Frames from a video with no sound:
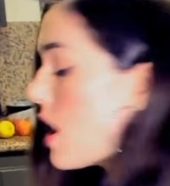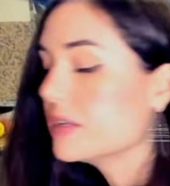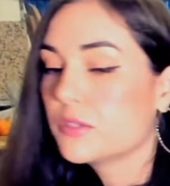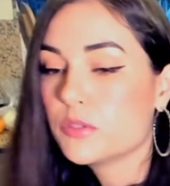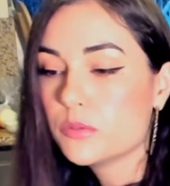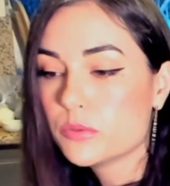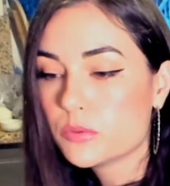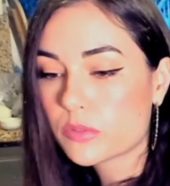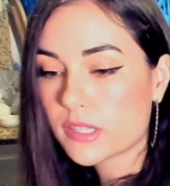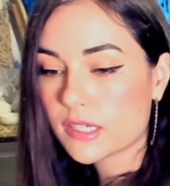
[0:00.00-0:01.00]

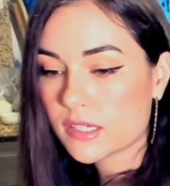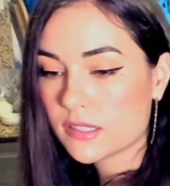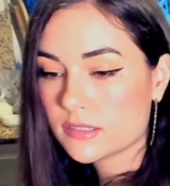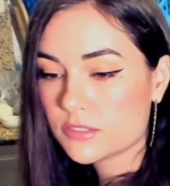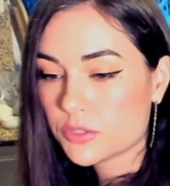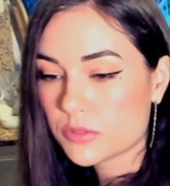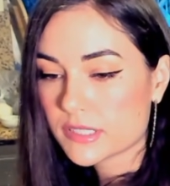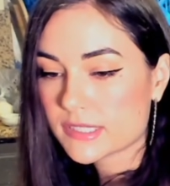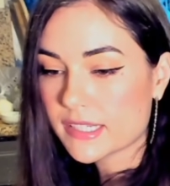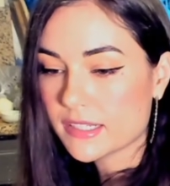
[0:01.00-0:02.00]
You can do
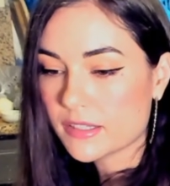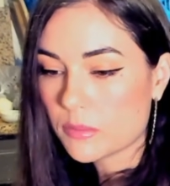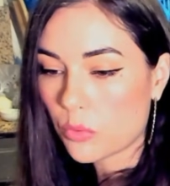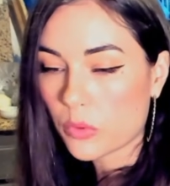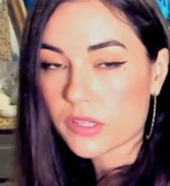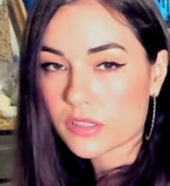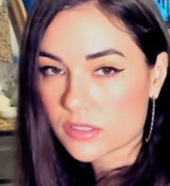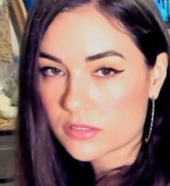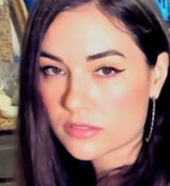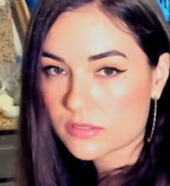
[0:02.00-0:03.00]
this in the
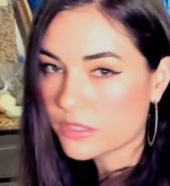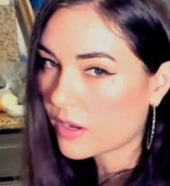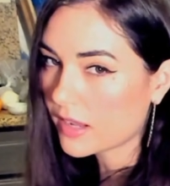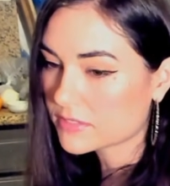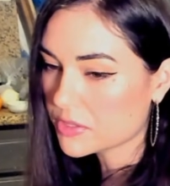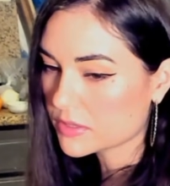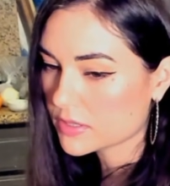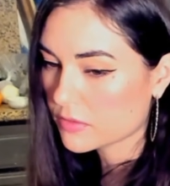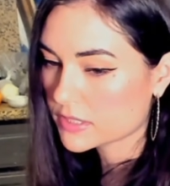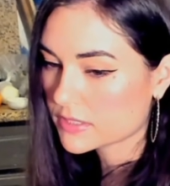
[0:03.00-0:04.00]
broiler. You don't have to do this
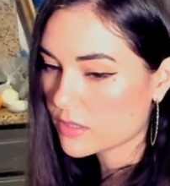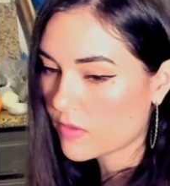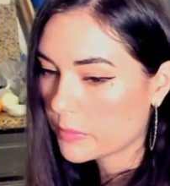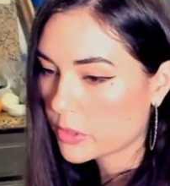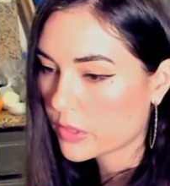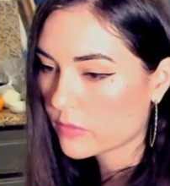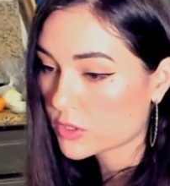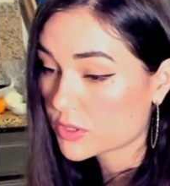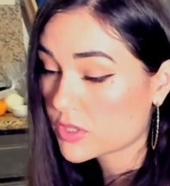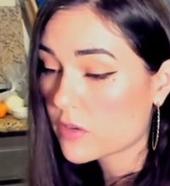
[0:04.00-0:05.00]
over the stove. I'm doing it over the
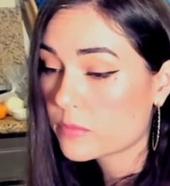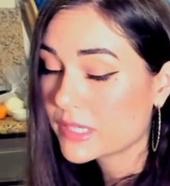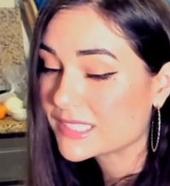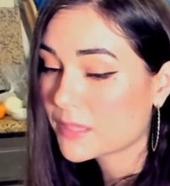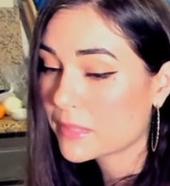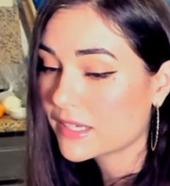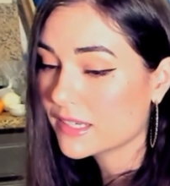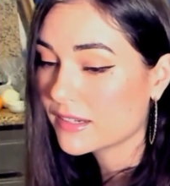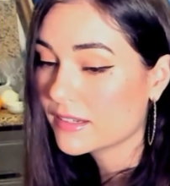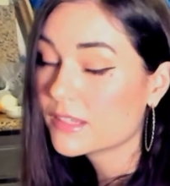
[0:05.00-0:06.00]
stove because I'm
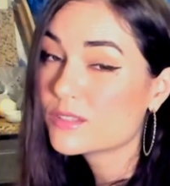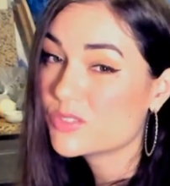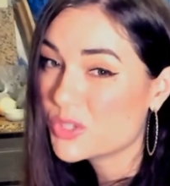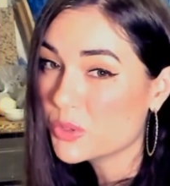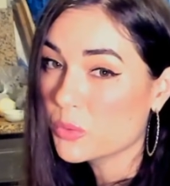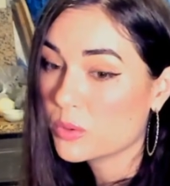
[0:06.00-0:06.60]
making 2.